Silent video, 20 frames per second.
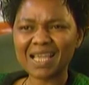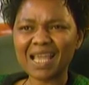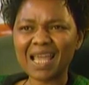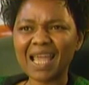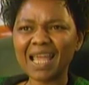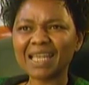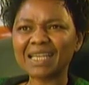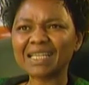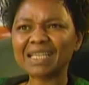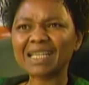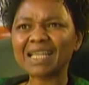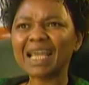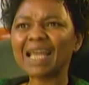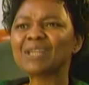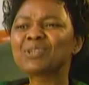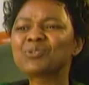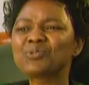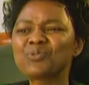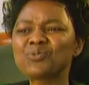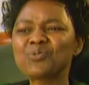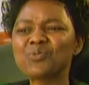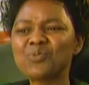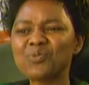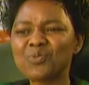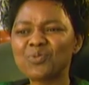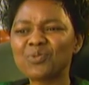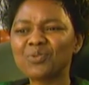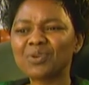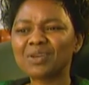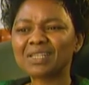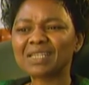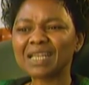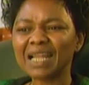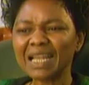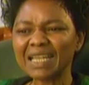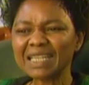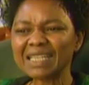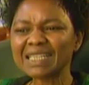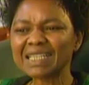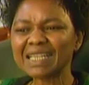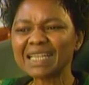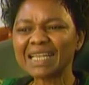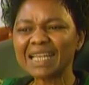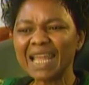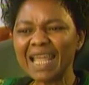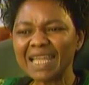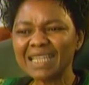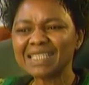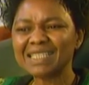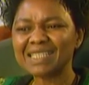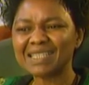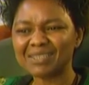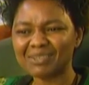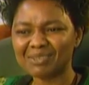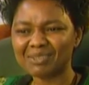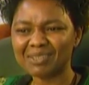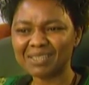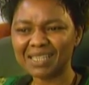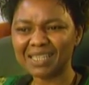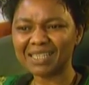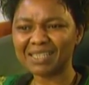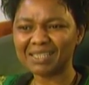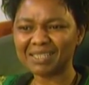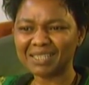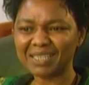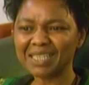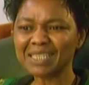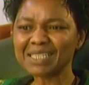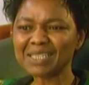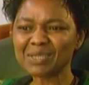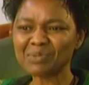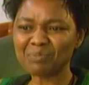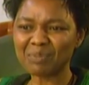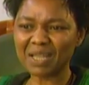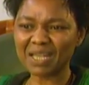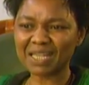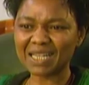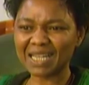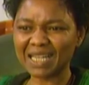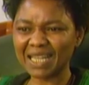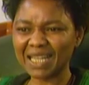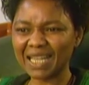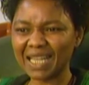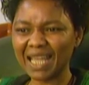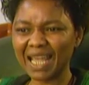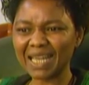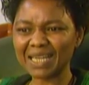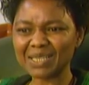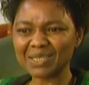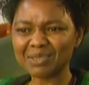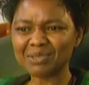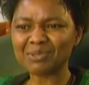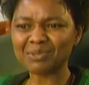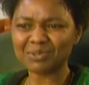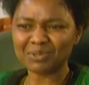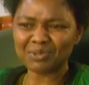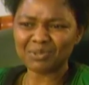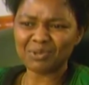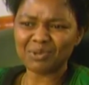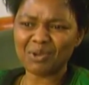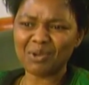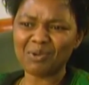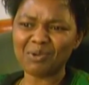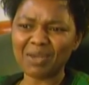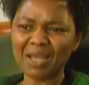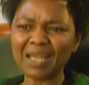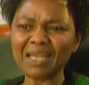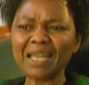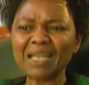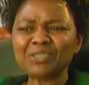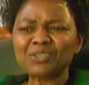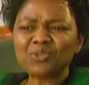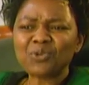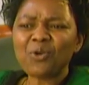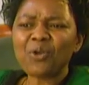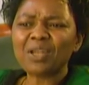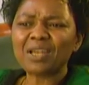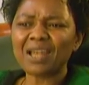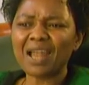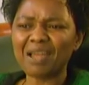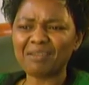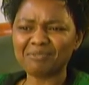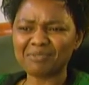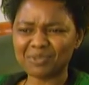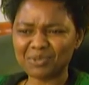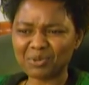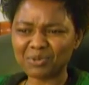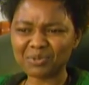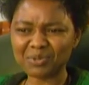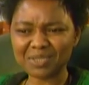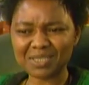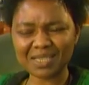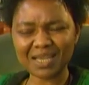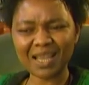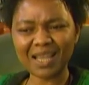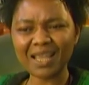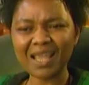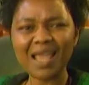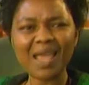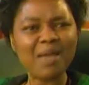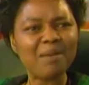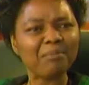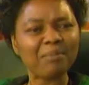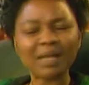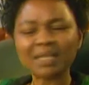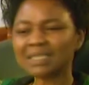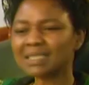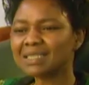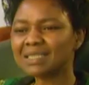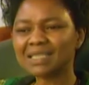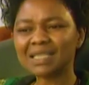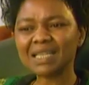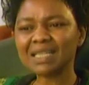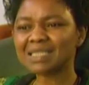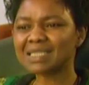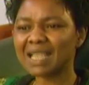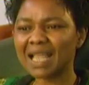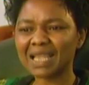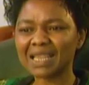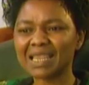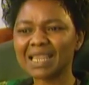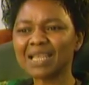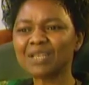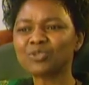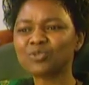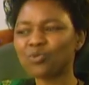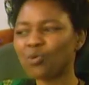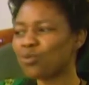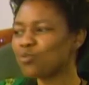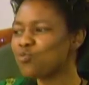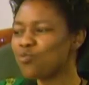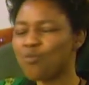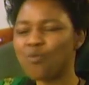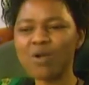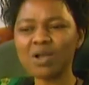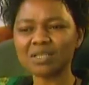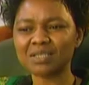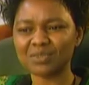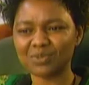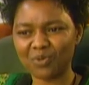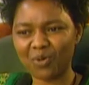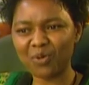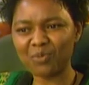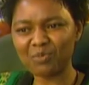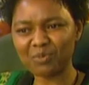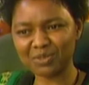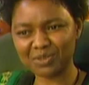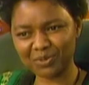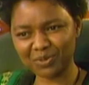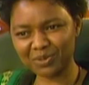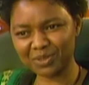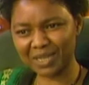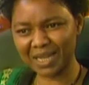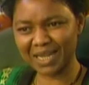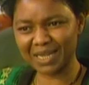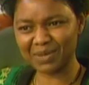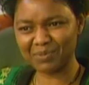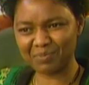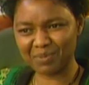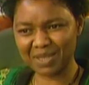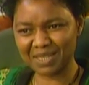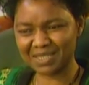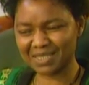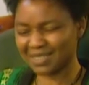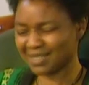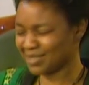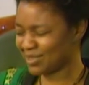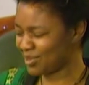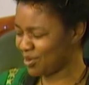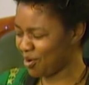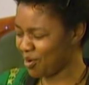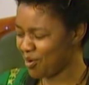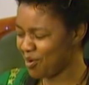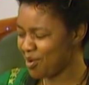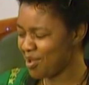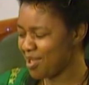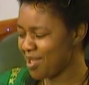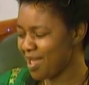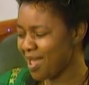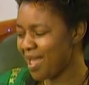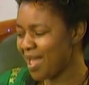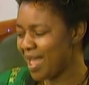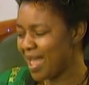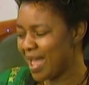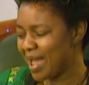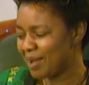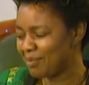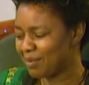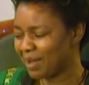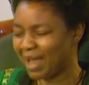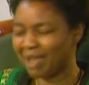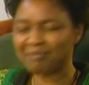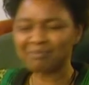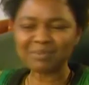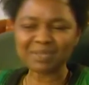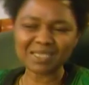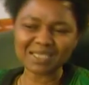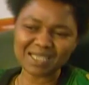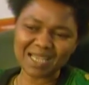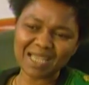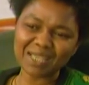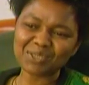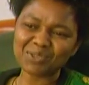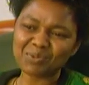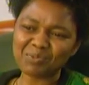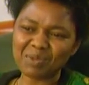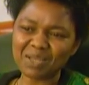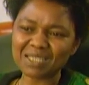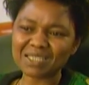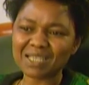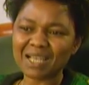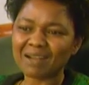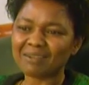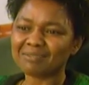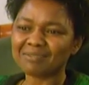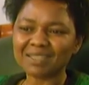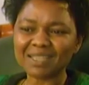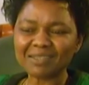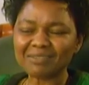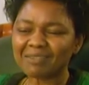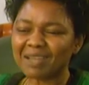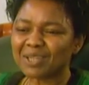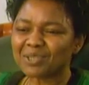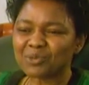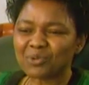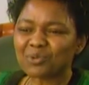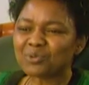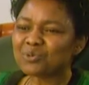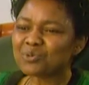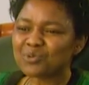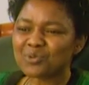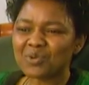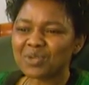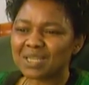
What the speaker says: and get to really relate intimately and, and enjoy life, so to say. But it's like things got worse almost on a daily basis. But I've been saying to myself, if I don't do